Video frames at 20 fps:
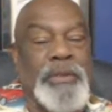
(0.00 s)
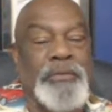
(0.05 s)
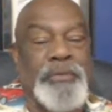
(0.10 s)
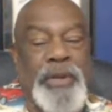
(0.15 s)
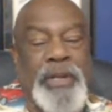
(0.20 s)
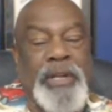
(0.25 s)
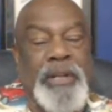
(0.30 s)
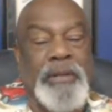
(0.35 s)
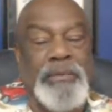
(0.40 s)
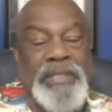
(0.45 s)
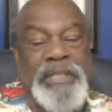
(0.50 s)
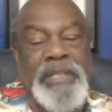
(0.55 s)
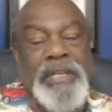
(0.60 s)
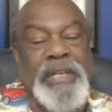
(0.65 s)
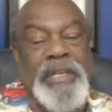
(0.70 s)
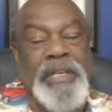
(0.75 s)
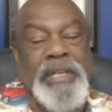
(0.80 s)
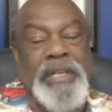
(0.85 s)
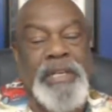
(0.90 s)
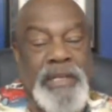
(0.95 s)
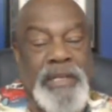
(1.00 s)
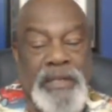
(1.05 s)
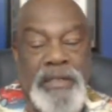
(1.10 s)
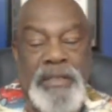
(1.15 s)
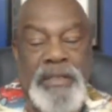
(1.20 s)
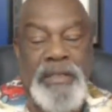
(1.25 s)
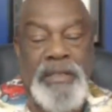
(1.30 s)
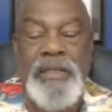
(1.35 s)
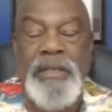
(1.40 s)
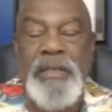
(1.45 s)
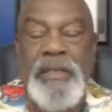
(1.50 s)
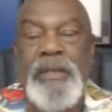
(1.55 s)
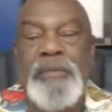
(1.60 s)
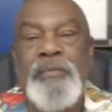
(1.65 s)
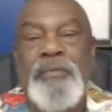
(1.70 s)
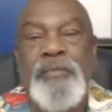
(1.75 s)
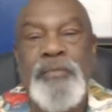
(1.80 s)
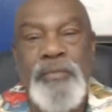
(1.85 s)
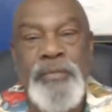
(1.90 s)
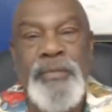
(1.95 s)
Come on, man. That ain't how
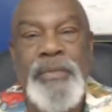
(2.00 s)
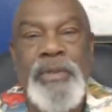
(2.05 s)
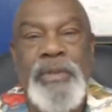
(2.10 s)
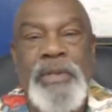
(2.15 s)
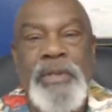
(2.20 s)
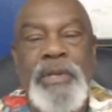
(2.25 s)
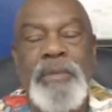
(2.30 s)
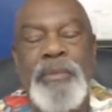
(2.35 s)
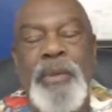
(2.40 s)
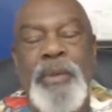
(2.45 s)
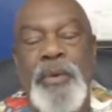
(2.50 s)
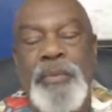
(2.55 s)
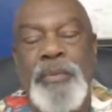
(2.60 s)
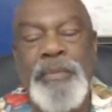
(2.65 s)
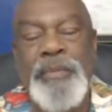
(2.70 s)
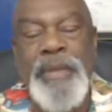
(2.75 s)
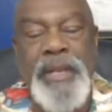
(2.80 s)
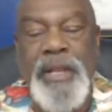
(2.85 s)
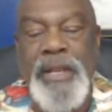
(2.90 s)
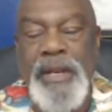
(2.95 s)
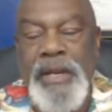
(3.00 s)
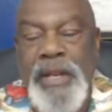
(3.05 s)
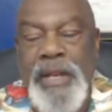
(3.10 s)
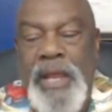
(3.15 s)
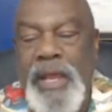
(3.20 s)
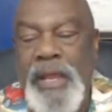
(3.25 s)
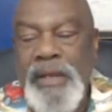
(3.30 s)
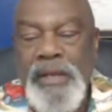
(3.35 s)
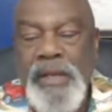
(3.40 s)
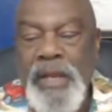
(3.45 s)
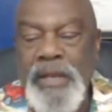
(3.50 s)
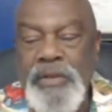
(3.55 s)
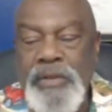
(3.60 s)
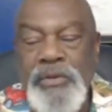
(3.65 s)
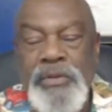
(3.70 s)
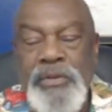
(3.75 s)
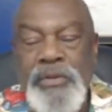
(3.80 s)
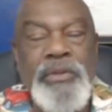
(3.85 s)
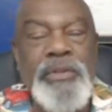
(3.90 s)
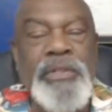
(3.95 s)
you do shit. It's cool.
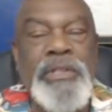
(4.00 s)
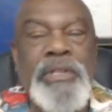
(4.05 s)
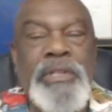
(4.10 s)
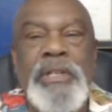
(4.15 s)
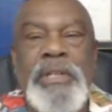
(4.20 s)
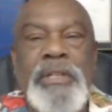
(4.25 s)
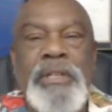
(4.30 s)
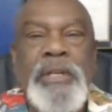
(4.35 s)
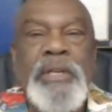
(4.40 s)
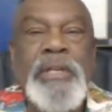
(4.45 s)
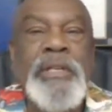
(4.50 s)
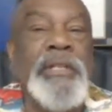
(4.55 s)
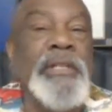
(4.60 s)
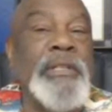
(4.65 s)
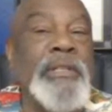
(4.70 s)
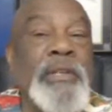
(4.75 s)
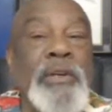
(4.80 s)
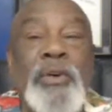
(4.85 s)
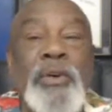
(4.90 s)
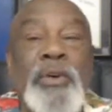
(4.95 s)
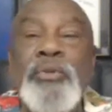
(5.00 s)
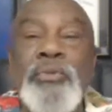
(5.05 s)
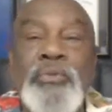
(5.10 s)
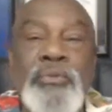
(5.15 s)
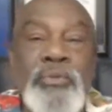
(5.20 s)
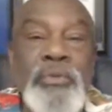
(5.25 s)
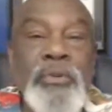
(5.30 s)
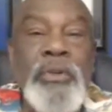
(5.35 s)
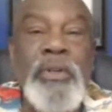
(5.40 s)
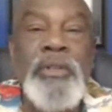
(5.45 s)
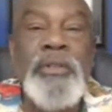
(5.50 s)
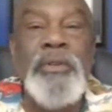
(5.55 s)
You did a lot of cool shit, man.